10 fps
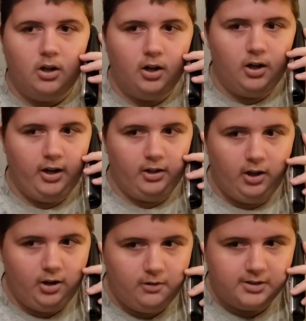Uh,
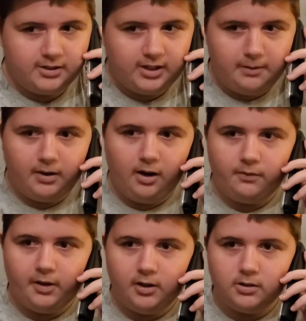hello, is this same in
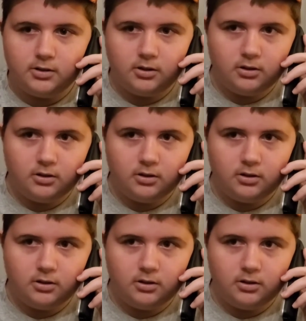Outfitters?